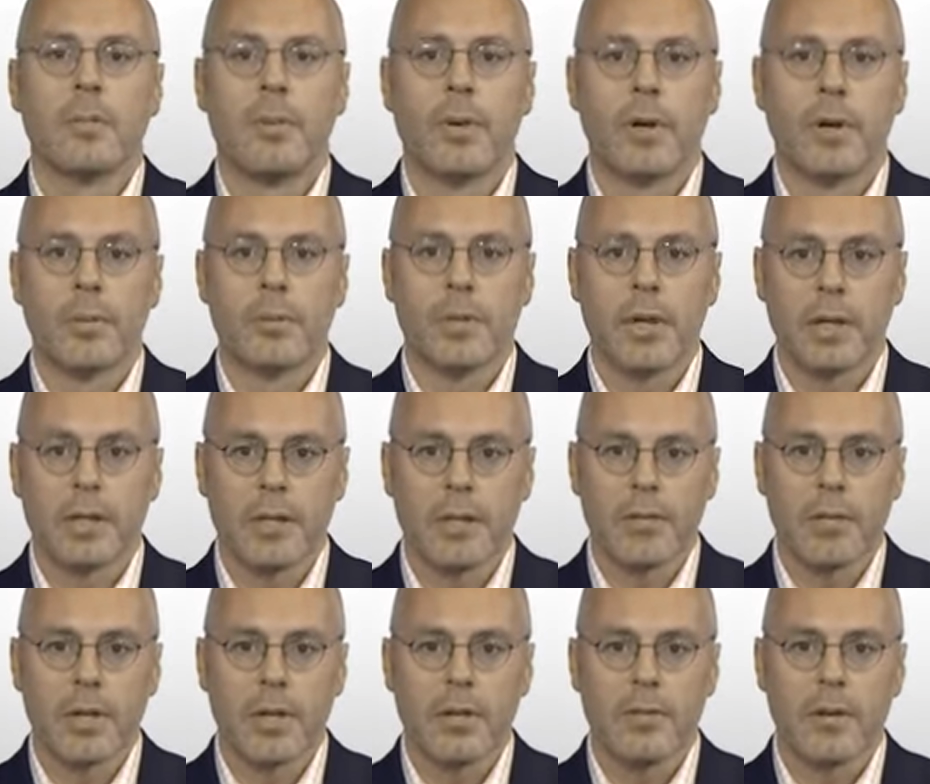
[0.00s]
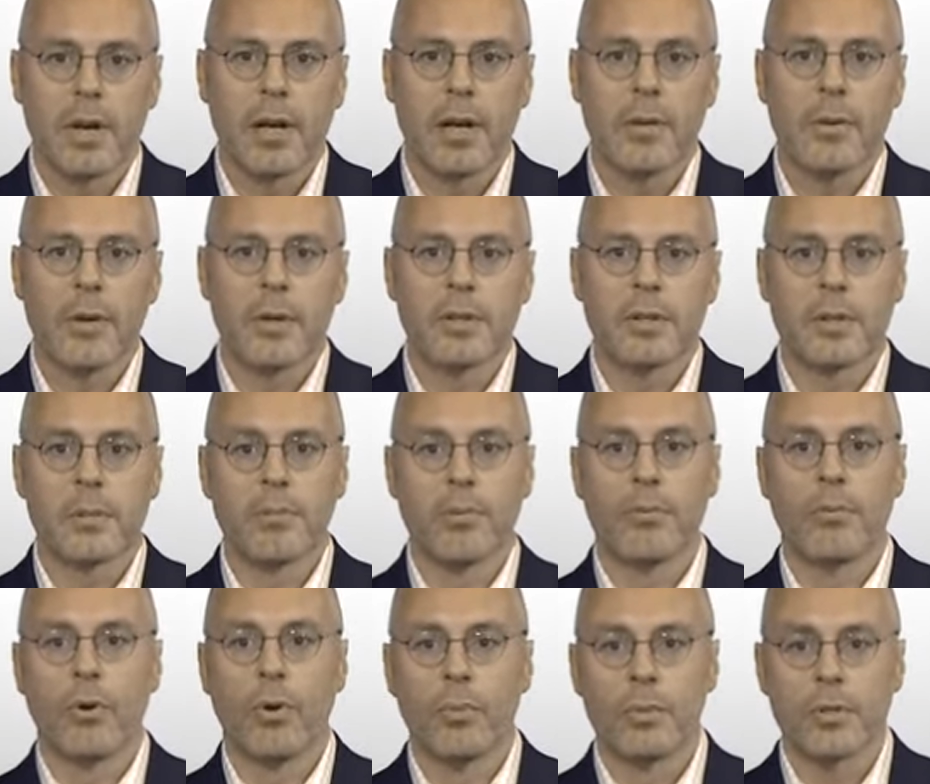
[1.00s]
by objectively evaluating
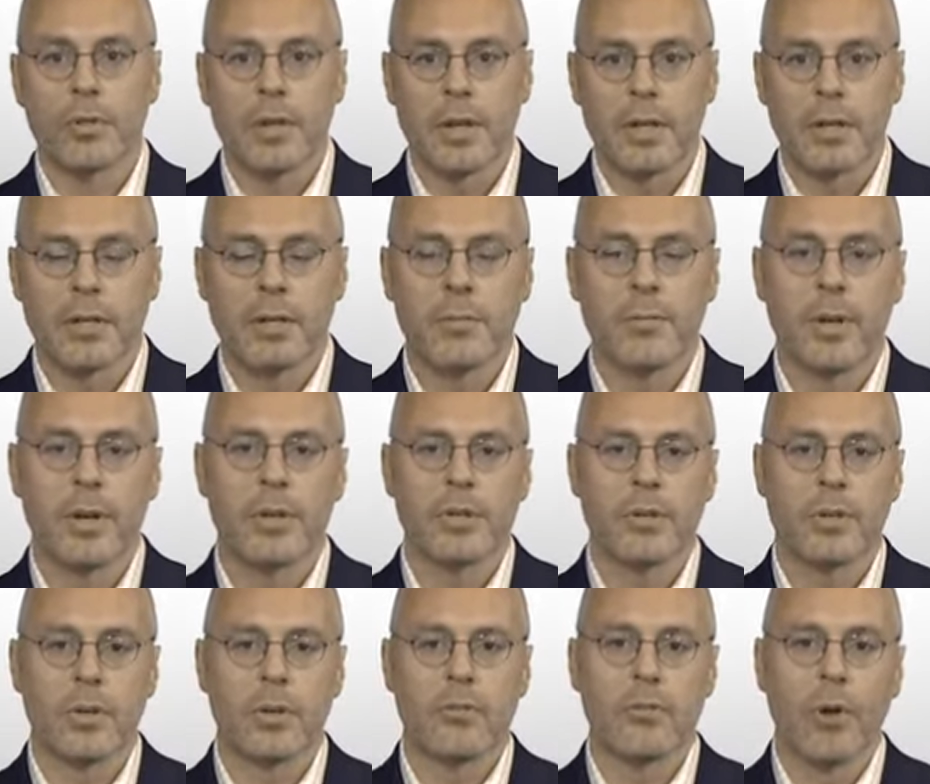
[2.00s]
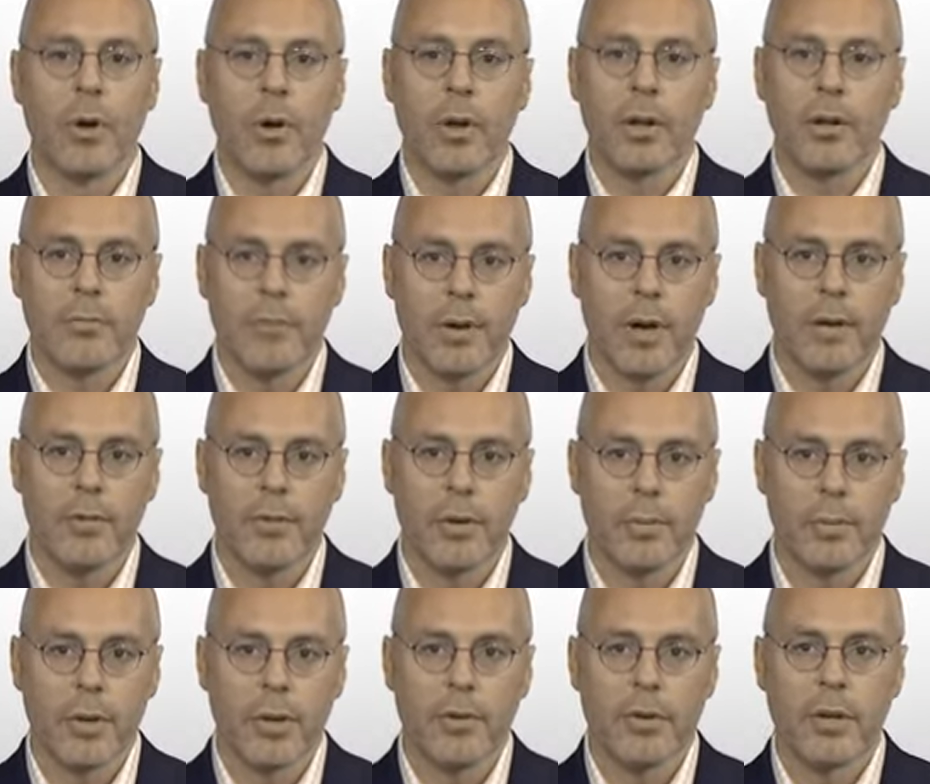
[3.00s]
performance data based on a rolling
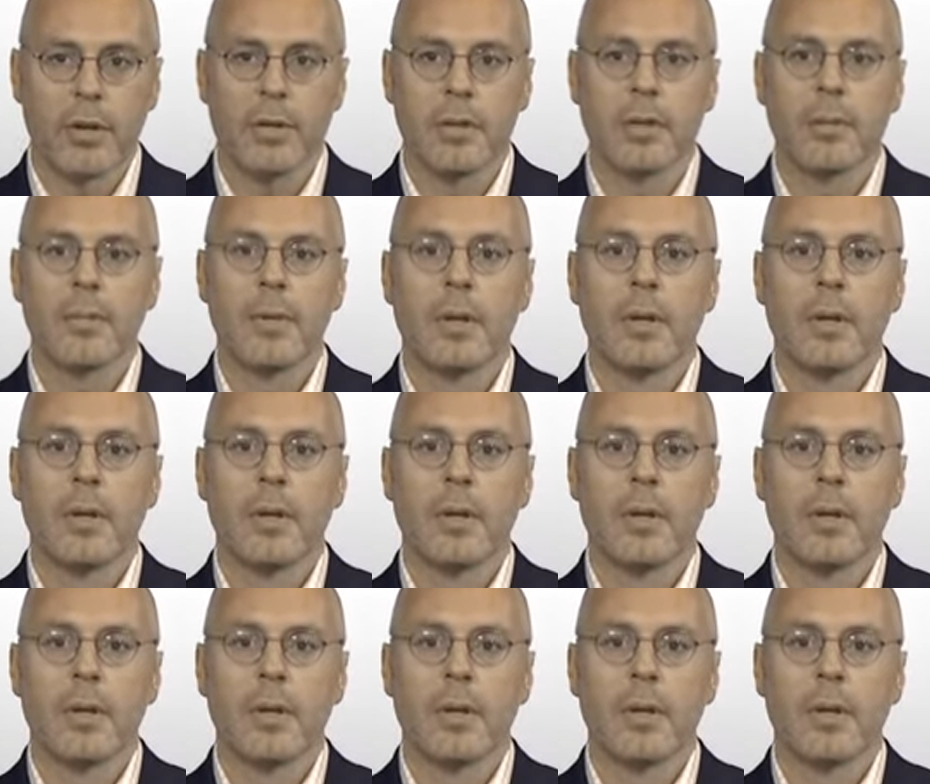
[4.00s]
5-year period,